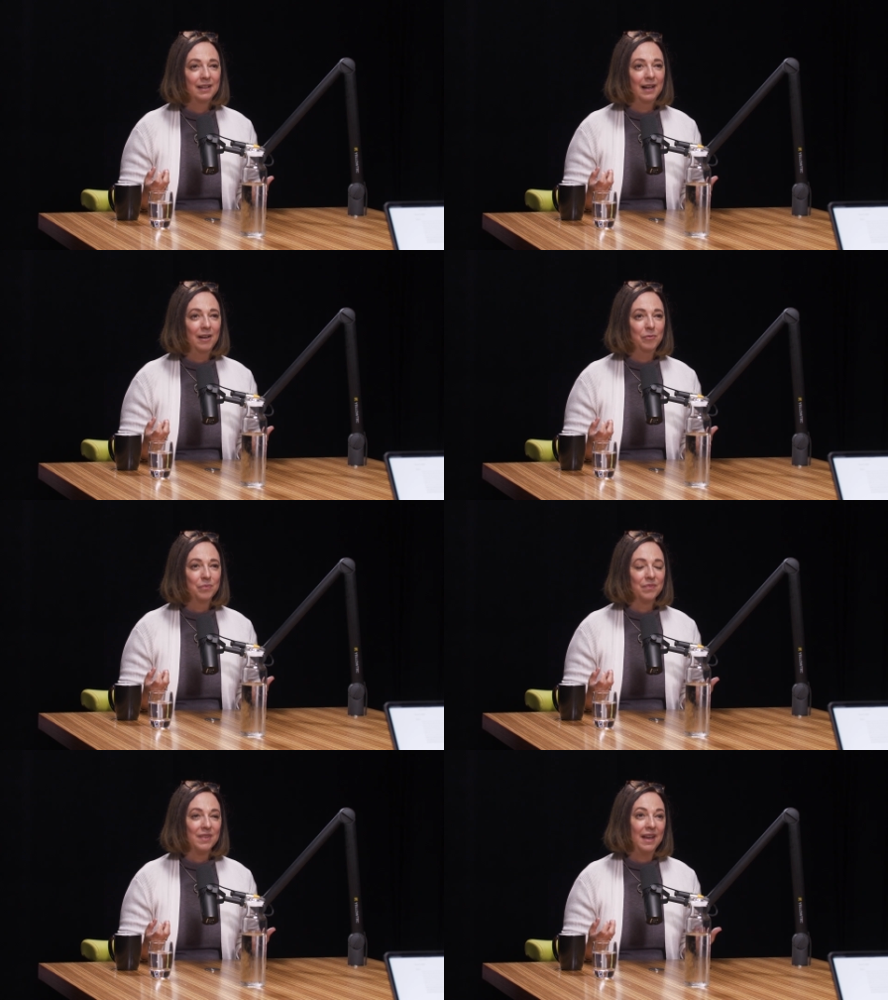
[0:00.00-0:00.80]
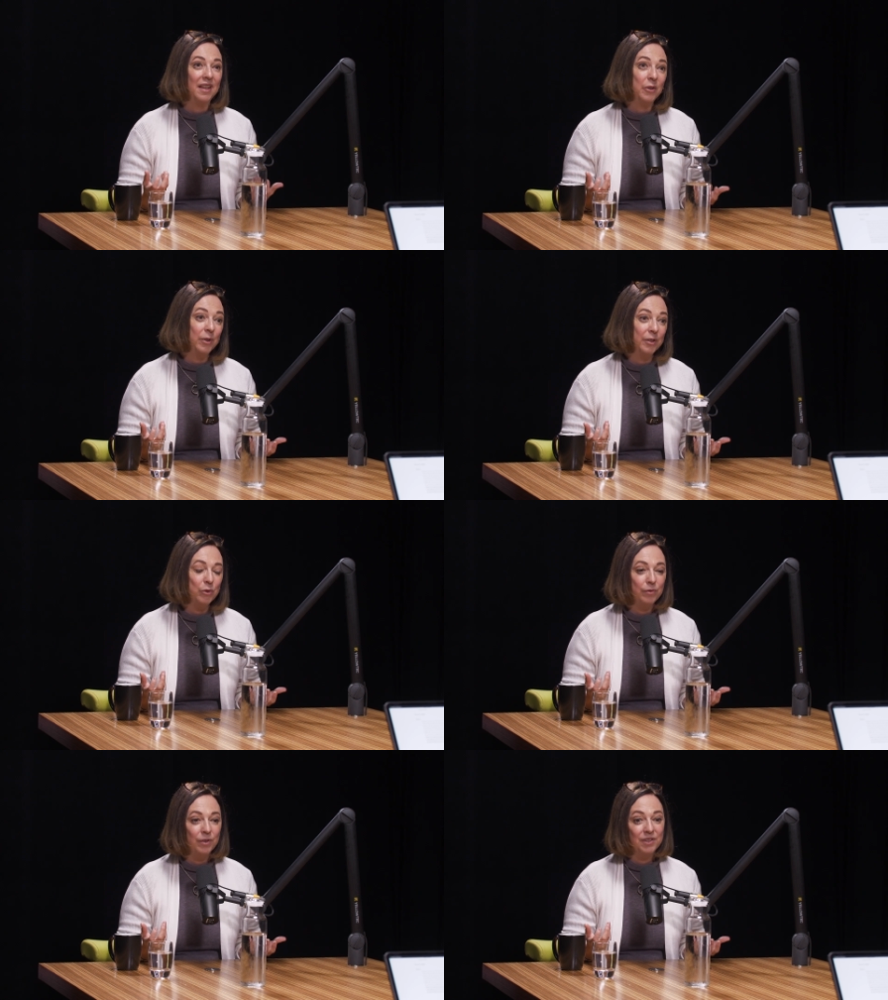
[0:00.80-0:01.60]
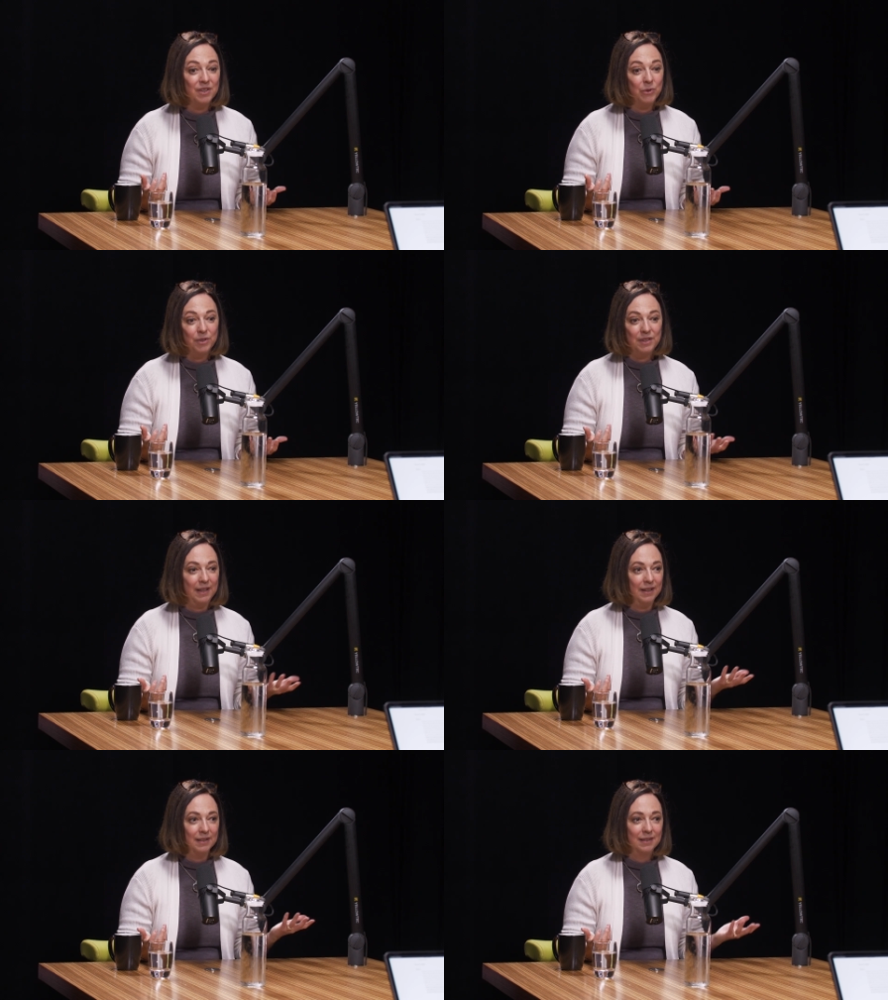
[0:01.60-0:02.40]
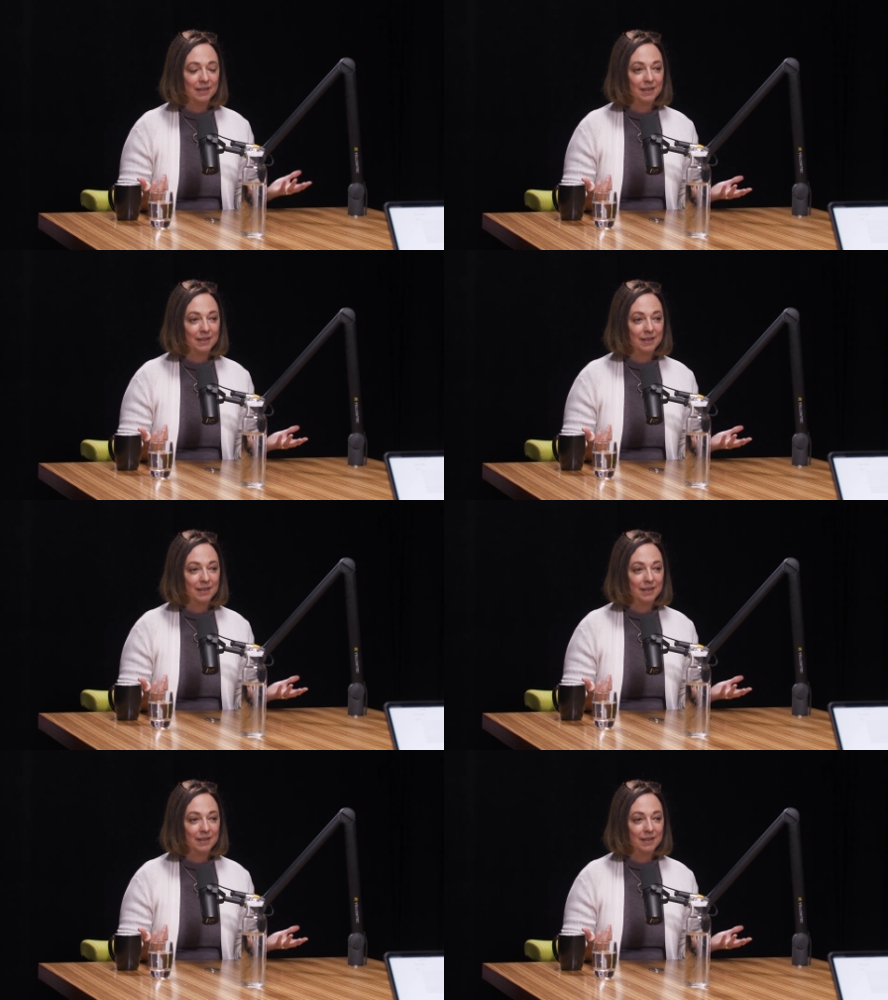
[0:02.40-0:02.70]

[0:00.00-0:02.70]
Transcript: Um, and then there were introverts who were saying,